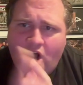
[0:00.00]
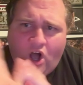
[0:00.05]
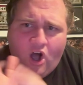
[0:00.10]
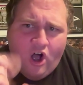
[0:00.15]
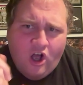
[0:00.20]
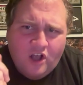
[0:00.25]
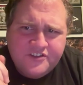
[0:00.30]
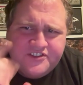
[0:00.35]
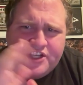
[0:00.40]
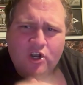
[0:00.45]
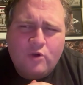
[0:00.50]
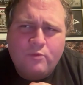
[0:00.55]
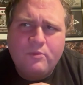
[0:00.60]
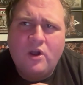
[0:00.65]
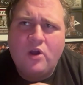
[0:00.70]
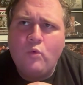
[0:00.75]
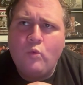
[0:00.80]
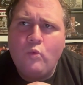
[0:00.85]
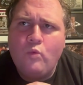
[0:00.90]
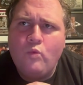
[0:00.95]
Also,
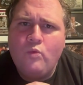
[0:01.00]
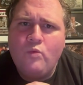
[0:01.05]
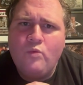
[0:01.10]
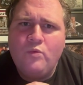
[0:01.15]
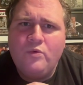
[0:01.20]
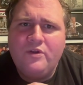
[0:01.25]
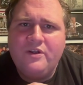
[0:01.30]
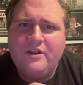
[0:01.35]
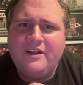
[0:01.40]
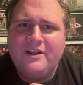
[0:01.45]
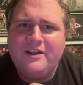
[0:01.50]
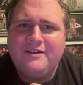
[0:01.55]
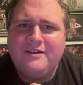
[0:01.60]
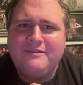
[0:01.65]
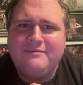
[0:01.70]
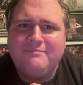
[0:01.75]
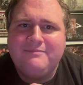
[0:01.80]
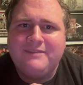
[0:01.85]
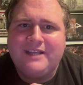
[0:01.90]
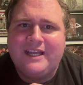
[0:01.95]

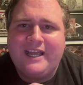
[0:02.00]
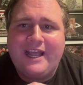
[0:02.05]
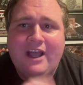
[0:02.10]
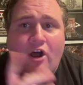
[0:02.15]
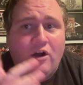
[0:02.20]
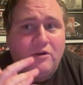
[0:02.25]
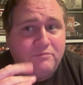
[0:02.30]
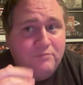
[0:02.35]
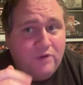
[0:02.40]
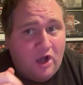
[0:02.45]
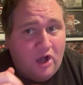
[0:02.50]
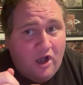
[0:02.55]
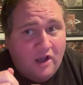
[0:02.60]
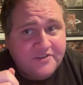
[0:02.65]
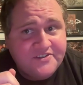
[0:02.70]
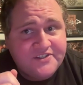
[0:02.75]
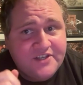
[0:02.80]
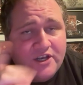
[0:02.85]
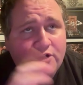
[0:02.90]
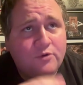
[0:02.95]
yeah,
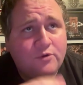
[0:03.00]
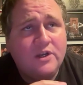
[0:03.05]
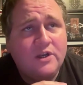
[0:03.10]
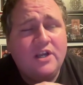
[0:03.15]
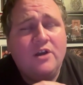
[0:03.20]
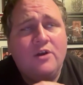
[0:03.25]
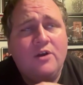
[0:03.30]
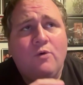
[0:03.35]
also,